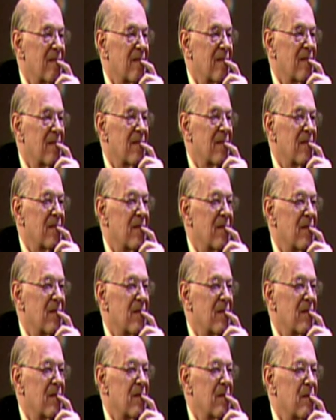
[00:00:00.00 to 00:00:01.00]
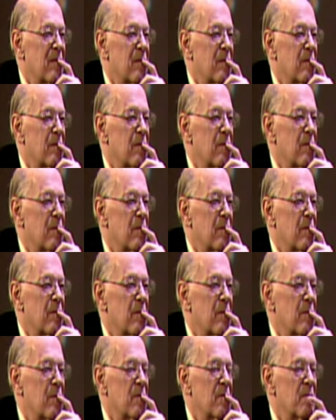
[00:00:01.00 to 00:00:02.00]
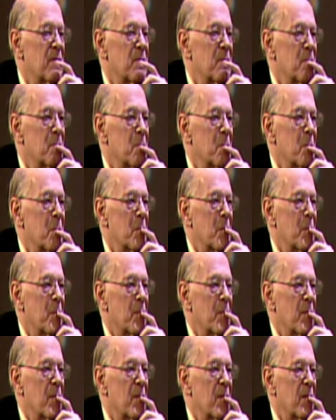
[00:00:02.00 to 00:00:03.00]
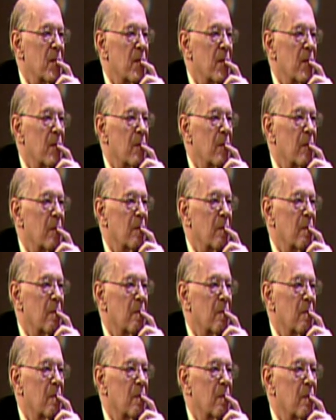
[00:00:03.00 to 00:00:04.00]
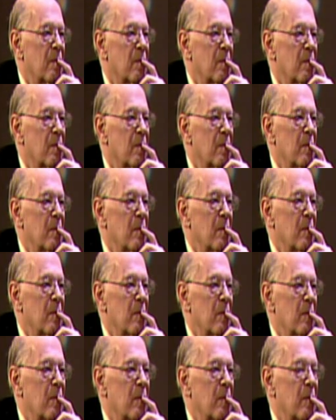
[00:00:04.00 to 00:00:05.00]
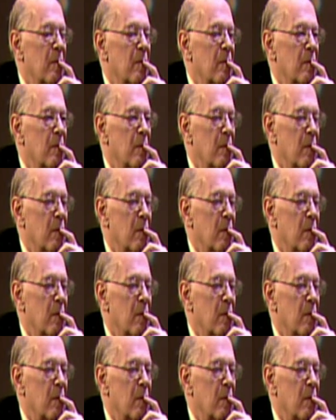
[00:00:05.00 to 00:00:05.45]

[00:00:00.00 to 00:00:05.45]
(not speaking)